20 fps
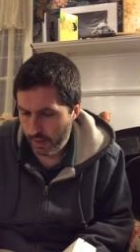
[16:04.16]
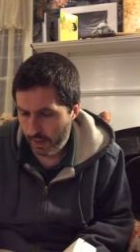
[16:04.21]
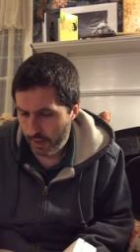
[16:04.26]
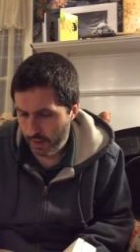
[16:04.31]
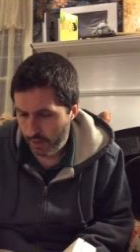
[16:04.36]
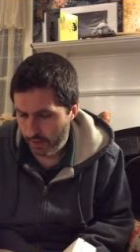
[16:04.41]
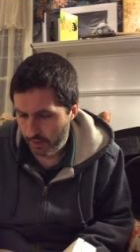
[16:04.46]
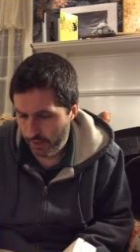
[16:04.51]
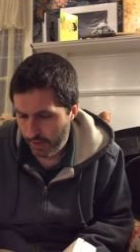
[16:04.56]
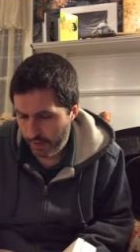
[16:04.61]

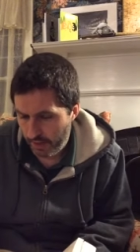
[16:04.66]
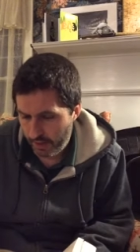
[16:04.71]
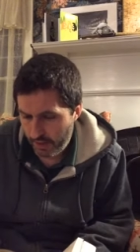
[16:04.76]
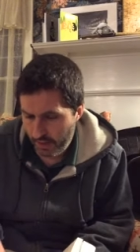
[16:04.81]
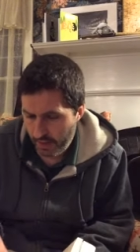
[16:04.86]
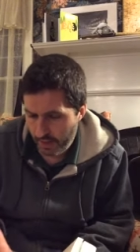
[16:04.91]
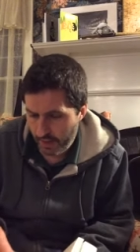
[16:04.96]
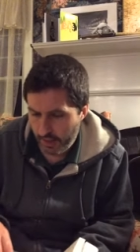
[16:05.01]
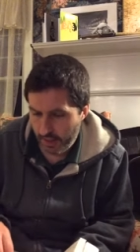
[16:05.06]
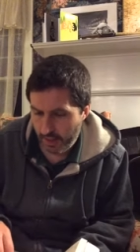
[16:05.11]
As Rents
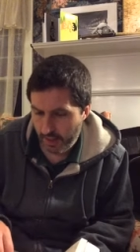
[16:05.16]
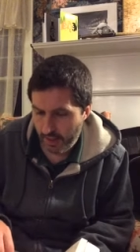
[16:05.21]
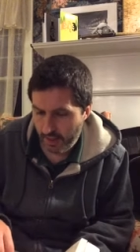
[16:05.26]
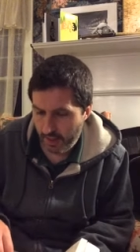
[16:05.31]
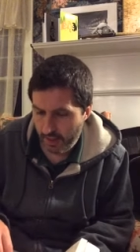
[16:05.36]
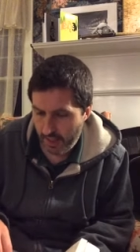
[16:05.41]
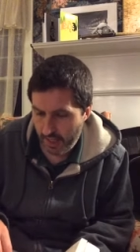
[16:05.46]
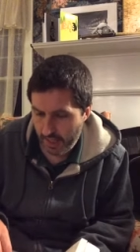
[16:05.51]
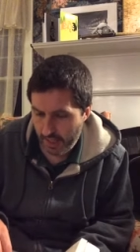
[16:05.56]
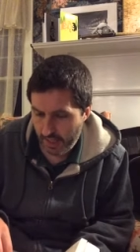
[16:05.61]
dug
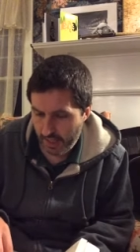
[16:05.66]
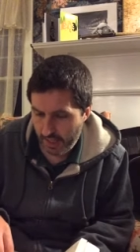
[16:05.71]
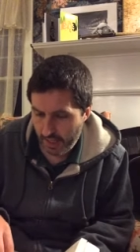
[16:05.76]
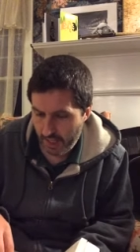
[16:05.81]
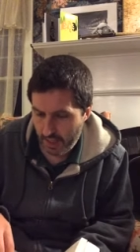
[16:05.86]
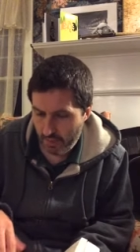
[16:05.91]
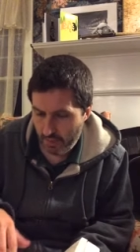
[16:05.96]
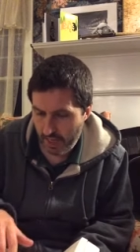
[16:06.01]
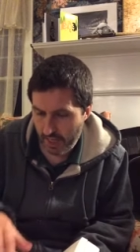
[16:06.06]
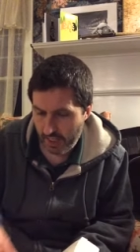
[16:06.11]
in, dug in
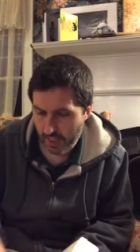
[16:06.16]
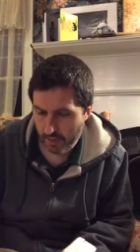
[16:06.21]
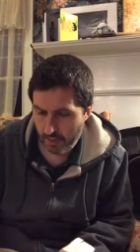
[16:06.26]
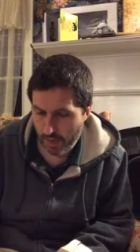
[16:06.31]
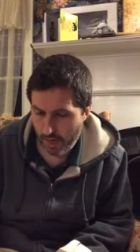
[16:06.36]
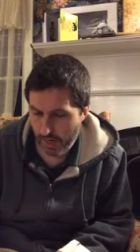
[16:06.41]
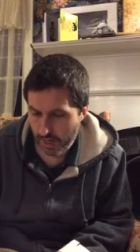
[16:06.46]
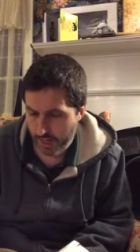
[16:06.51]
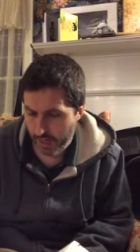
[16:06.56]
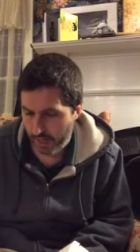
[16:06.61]
his pants
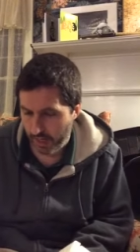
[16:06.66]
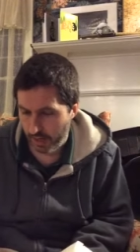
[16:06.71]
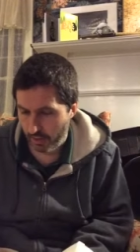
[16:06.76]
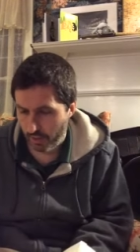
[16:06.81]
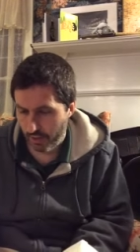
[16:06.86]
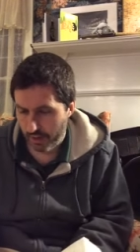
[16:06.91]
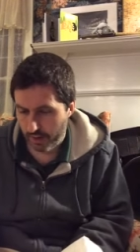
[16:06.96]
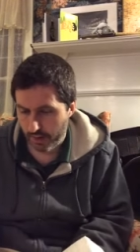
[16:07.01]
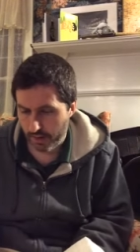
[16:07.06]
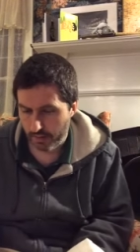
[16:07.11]
pocket, I
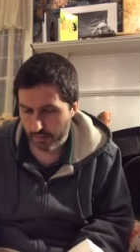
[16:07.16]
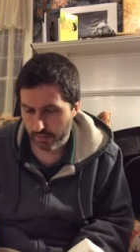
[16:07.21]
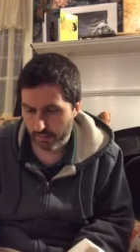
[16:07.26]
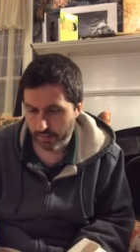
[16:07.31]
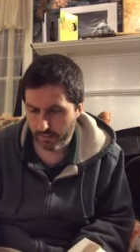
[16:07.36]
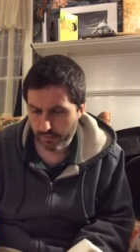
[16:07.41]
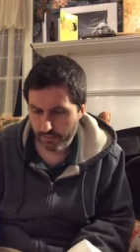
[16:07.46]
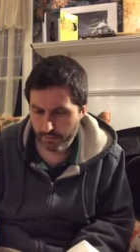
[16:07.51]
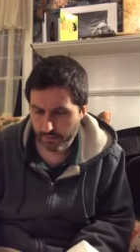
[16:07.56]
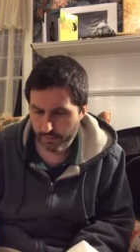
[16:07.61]
wondered,
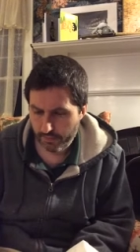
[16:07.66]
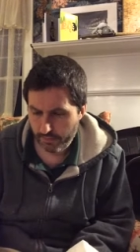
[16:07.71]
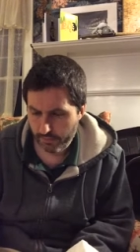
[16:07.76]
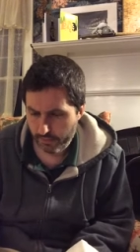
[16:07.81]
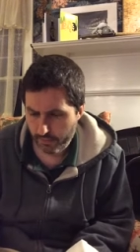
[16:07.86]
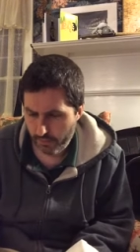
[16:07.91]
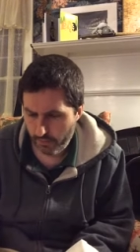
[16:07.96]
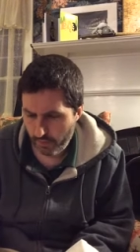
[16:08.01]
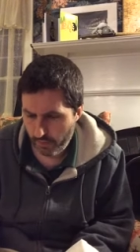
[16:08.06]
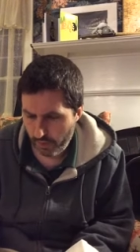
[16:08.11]

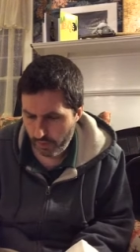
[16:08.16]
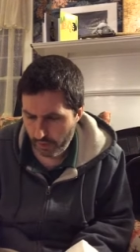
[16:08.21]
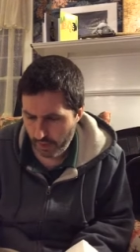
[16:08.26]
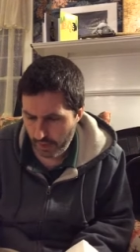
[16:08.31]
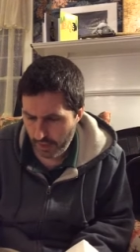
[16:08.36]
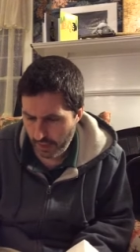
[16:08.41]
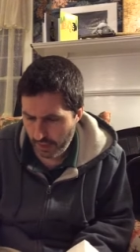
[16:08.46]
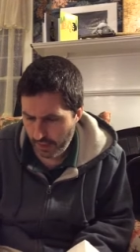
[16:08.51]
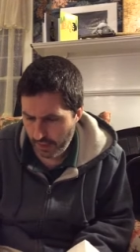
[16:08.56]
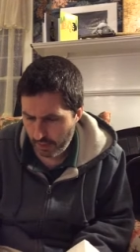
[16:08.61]
what
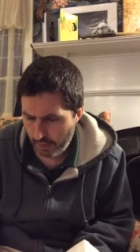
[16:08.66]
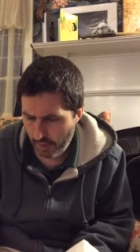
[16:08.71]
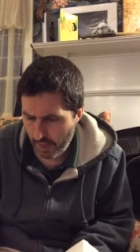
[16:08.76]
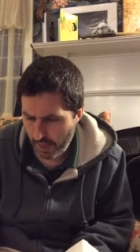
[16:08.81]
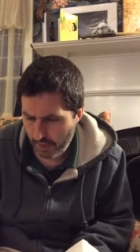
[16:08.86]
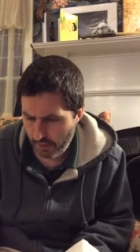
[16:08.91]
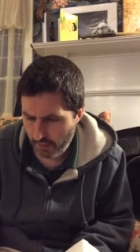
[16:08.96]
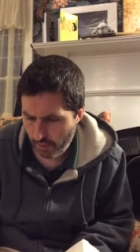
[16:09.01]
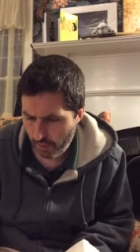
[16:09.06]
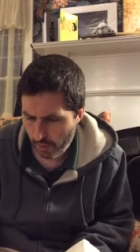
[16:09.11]
did I need a
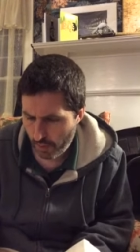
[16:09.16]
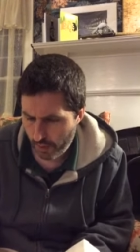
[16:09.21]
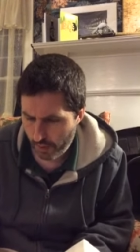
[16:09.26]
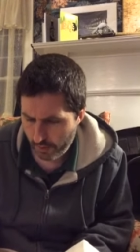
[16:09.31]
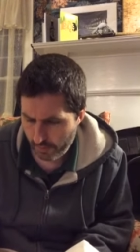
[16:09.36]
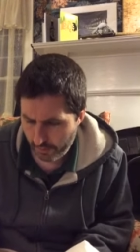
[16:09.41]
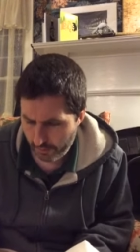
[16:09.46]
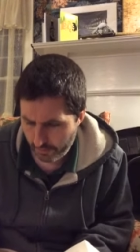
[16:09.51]
pen for?